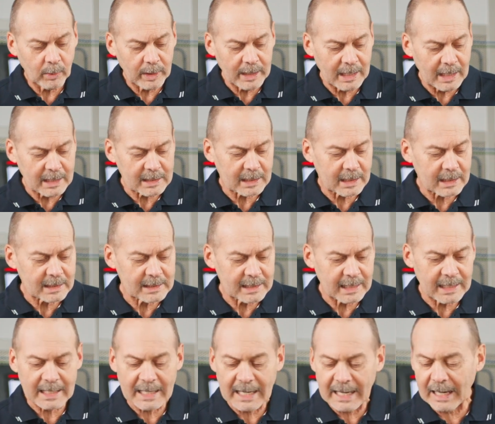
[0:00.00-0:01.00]
we need to
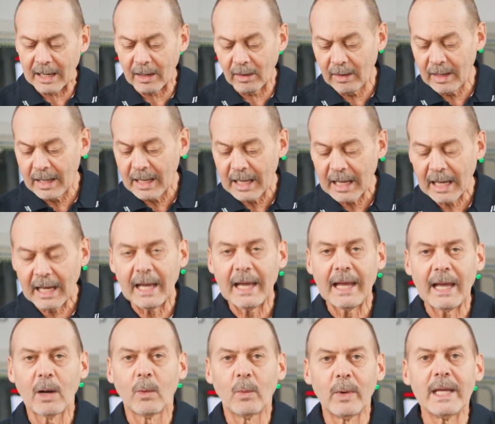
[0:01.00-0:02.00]
consider now are
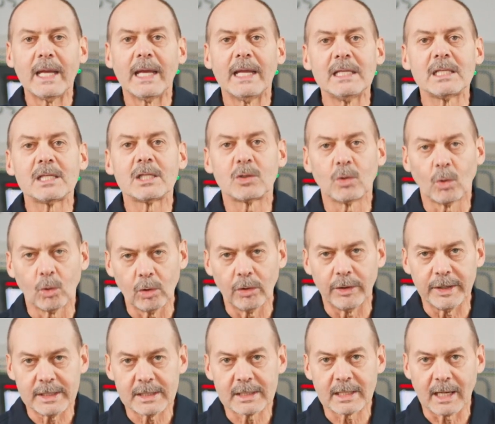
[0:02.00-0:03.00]
how we install
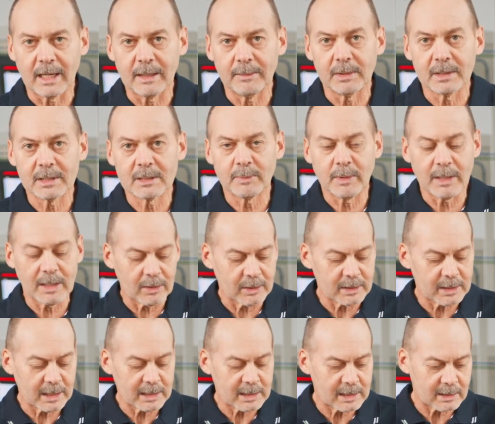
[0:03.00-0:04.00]
these cables,
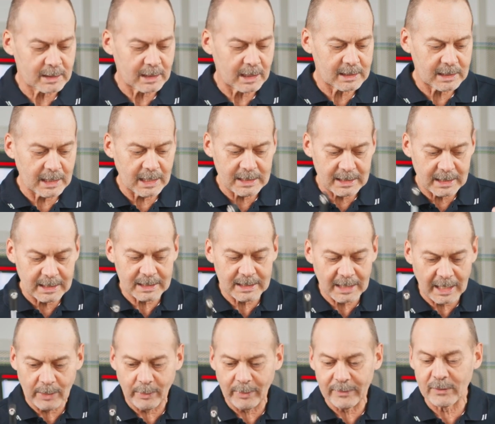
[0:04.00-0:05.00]
because it's easy to
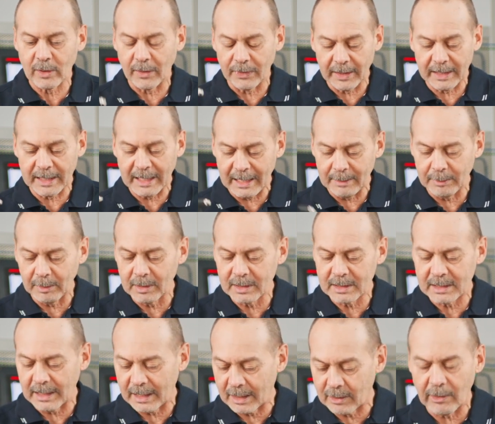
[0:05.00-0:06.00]
say we've got the
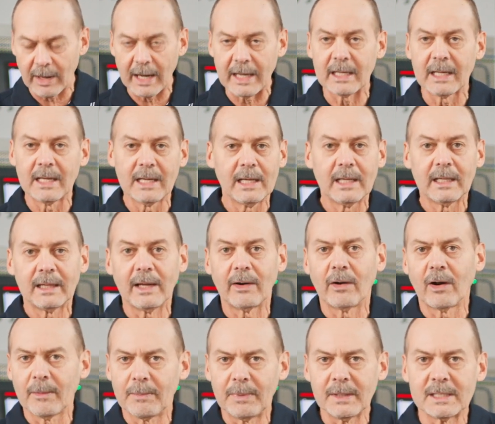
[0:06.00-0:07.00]
cables, they're great,
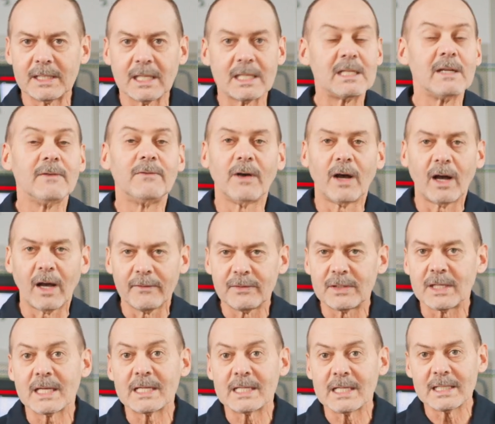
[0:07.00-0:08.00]
they're
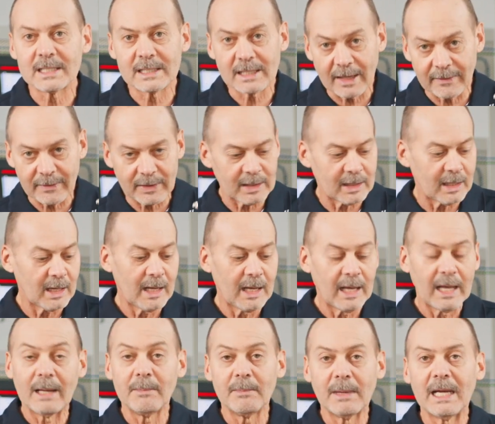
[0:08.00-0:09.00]
IP65, 67,
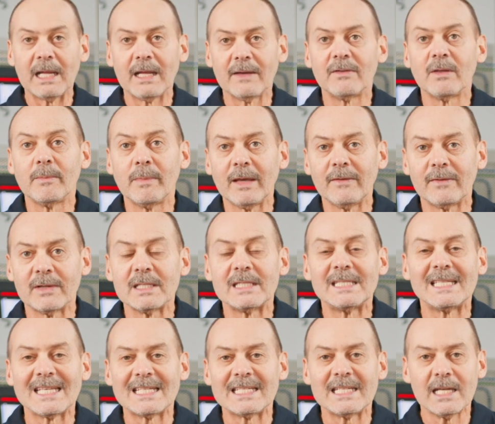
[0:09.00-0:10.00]
and many of them even
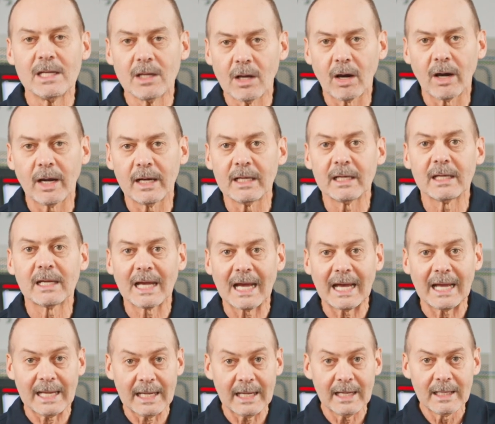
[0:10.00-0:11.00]

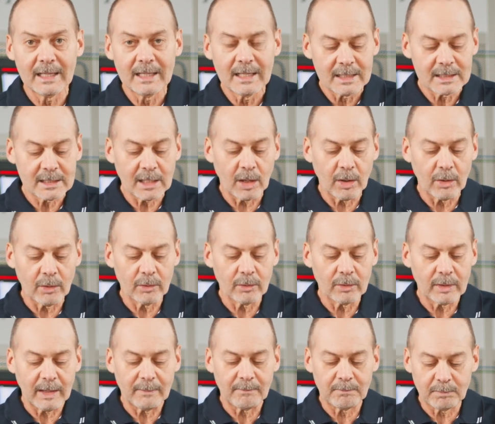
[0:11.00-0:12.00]
69K.
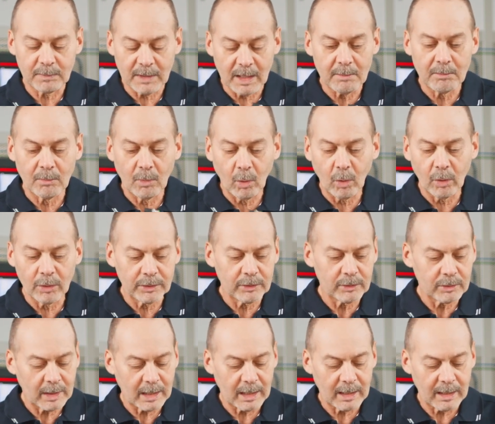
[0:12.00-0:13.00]
So they're more
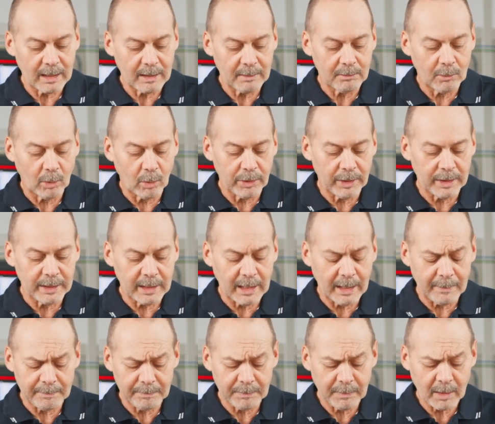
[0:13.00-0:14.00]

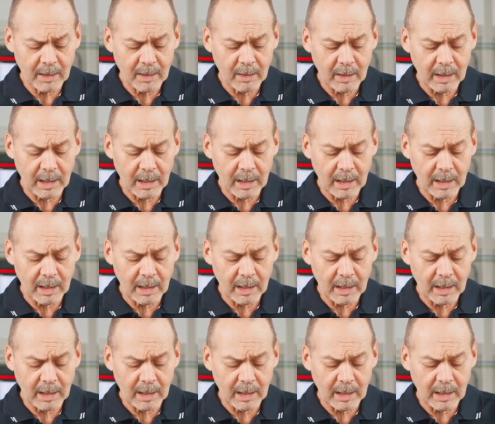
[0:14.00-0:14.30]
than